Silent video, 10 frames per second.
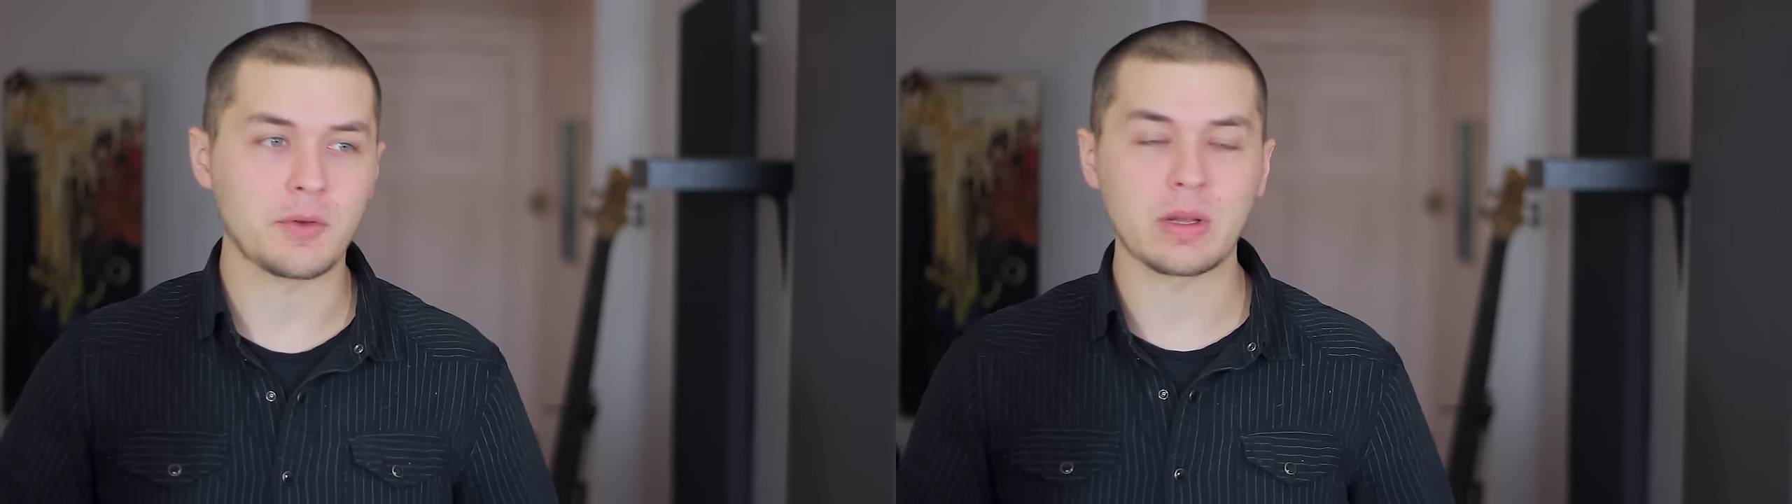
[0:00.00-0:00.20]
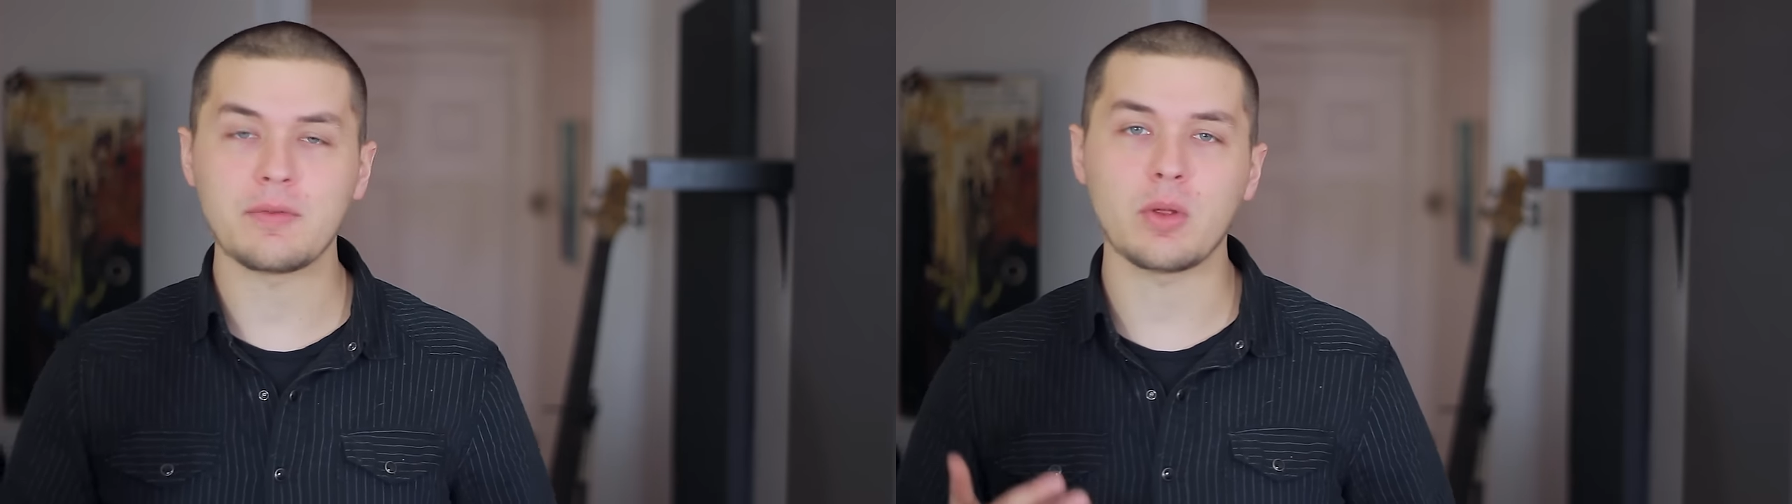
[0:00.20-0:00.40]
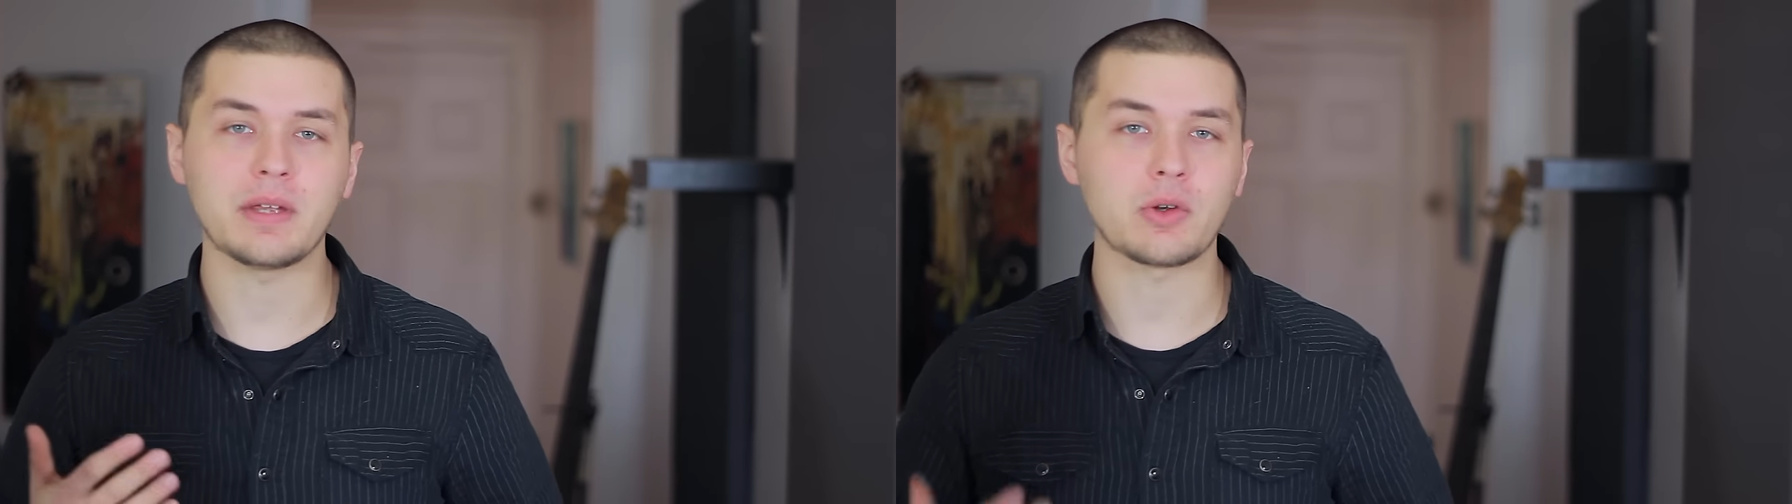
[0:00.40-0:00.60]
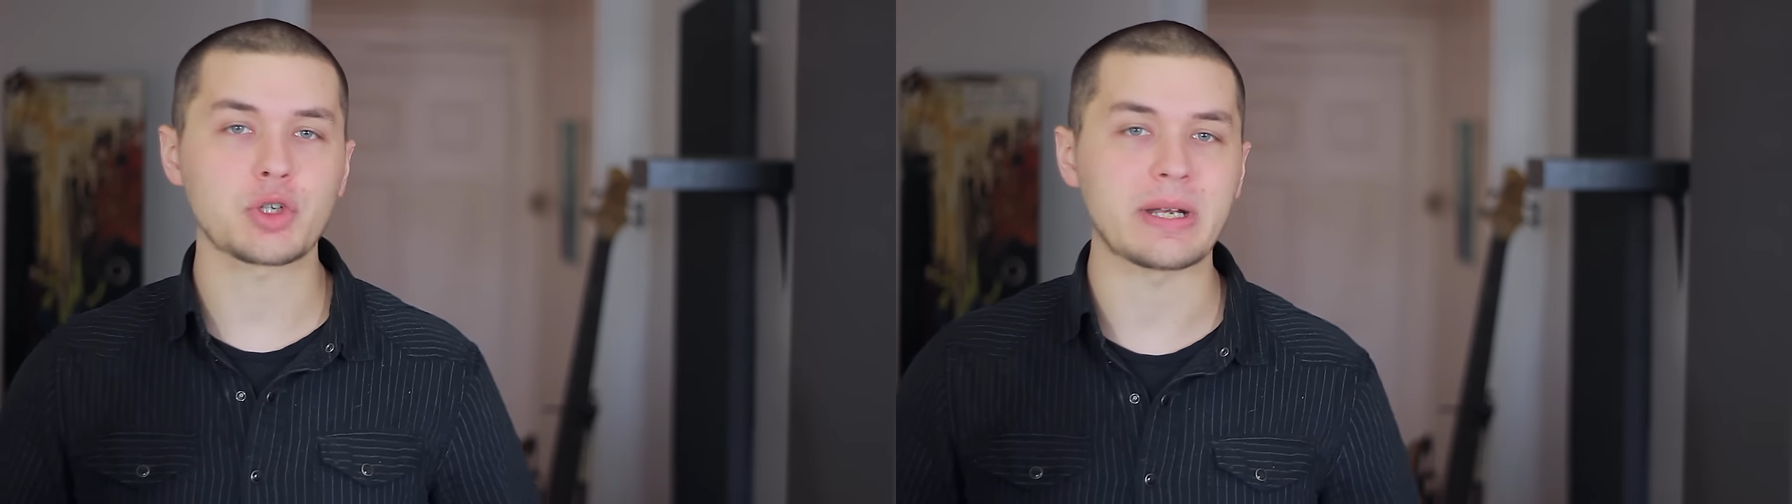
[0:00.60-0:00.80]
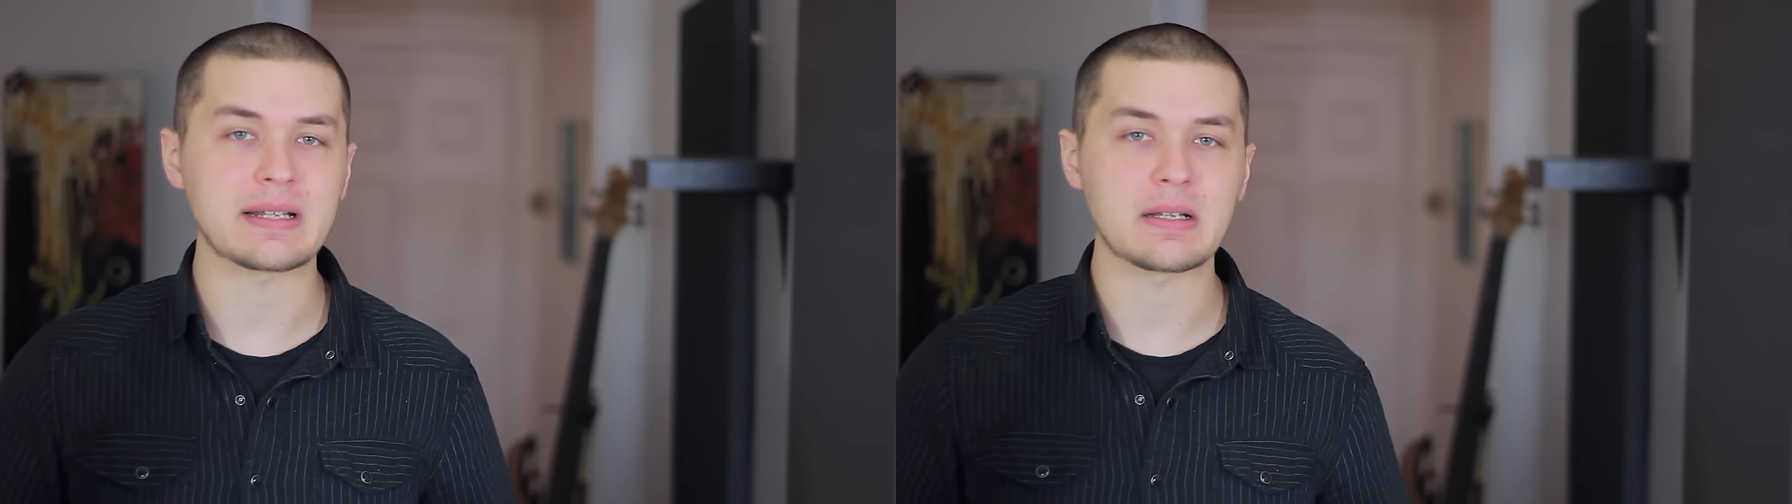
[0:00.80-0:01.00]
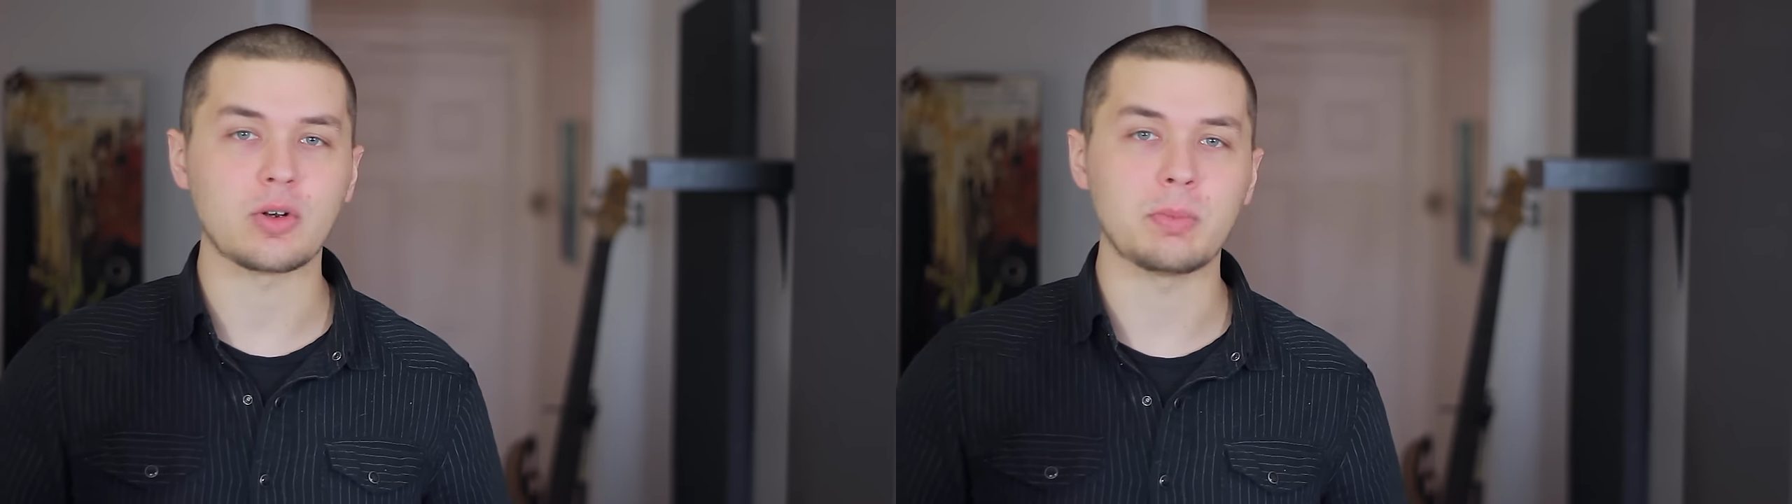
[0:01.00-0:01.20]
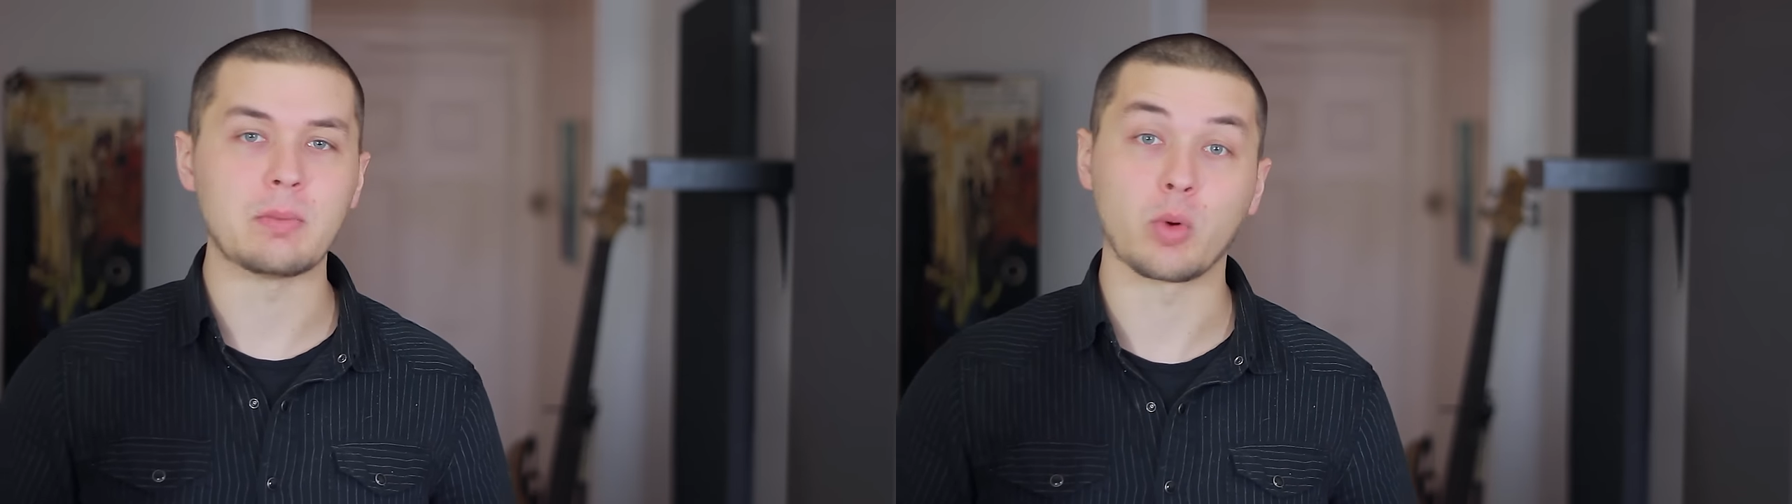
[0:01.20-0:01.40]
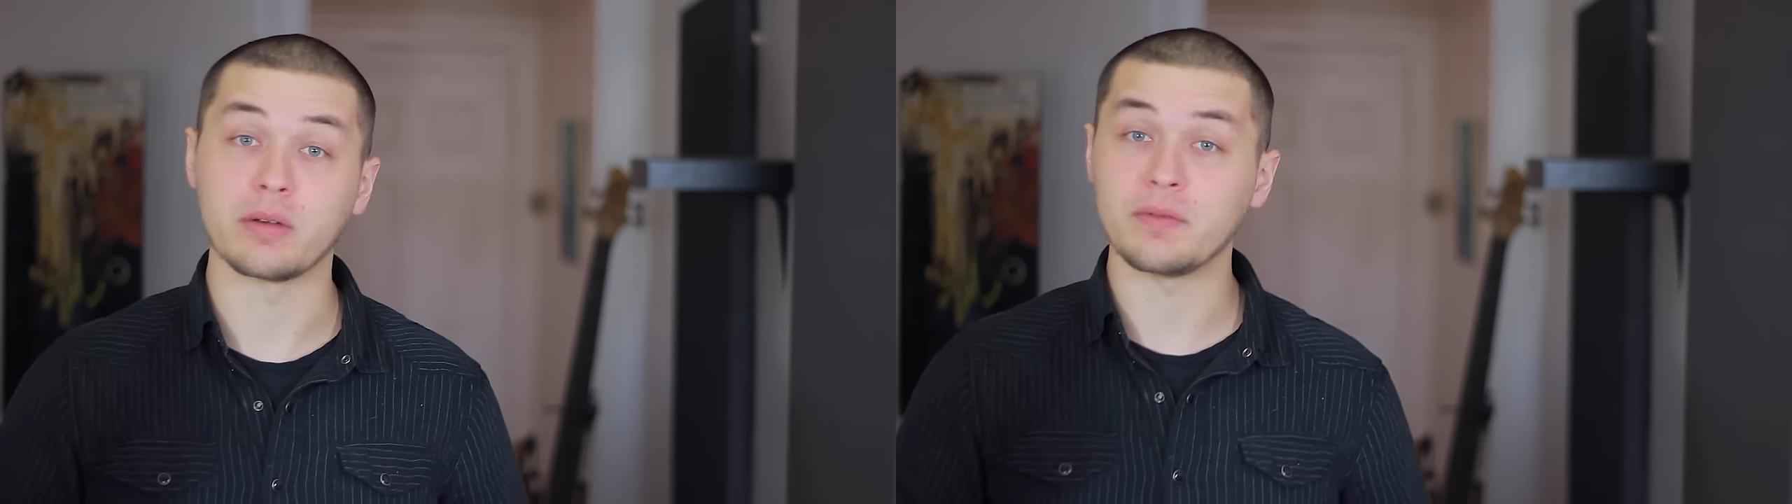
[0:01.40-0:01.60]
If your level of ear training is a little
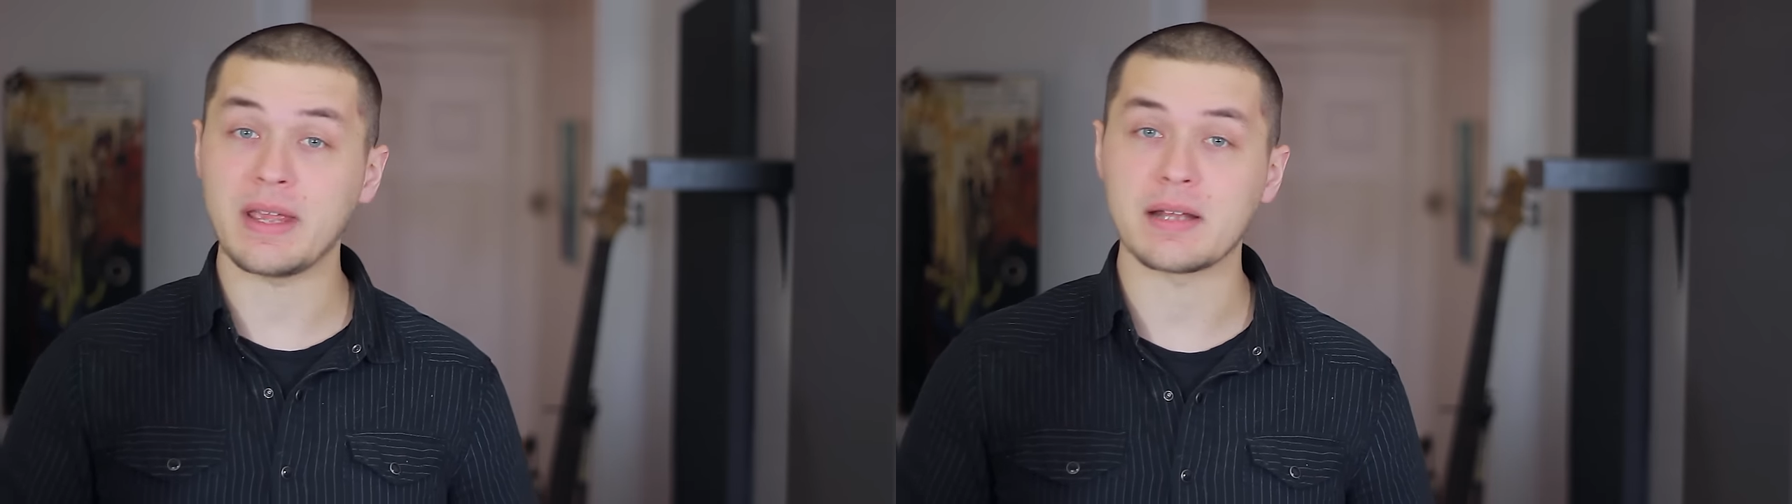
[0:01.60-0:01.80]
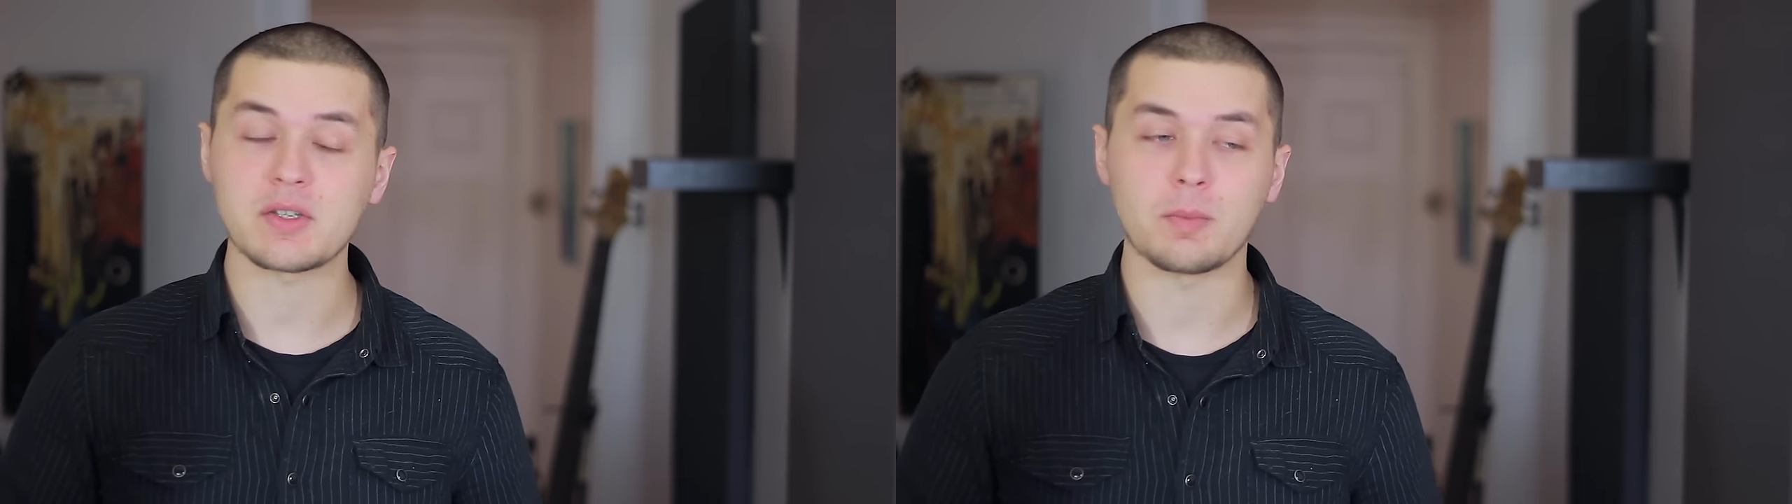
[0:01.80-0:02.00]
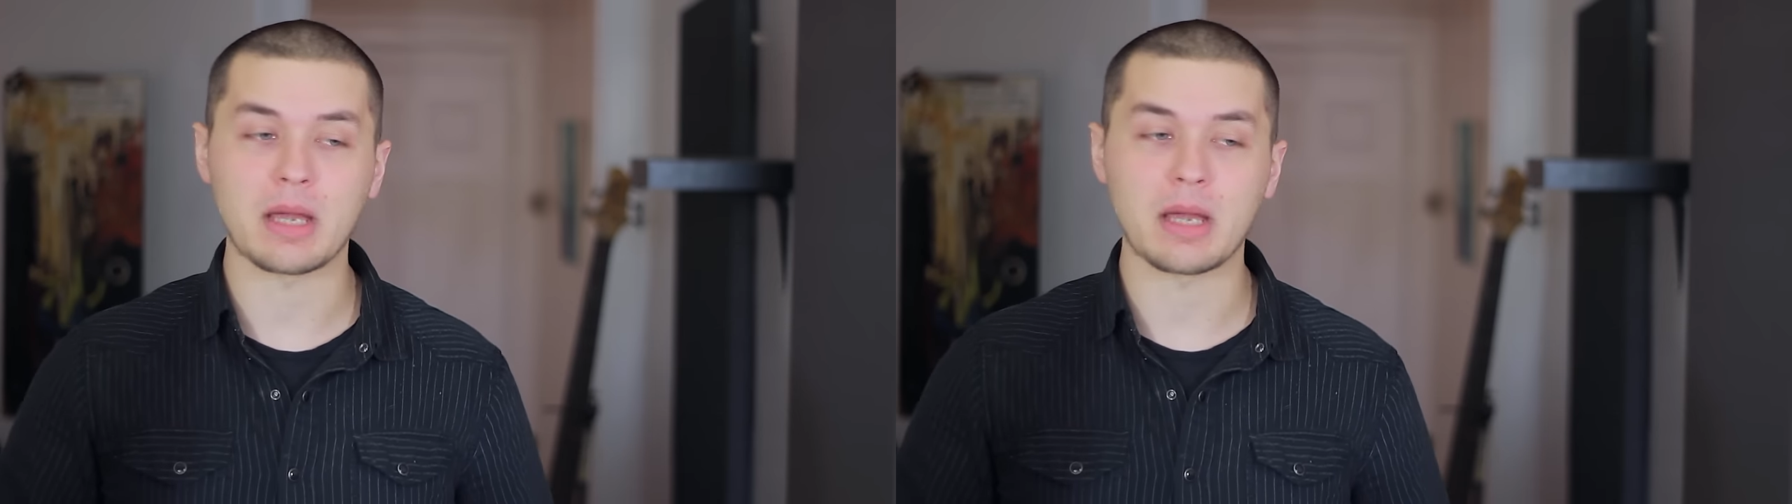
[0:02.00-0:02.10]
bit more advanced,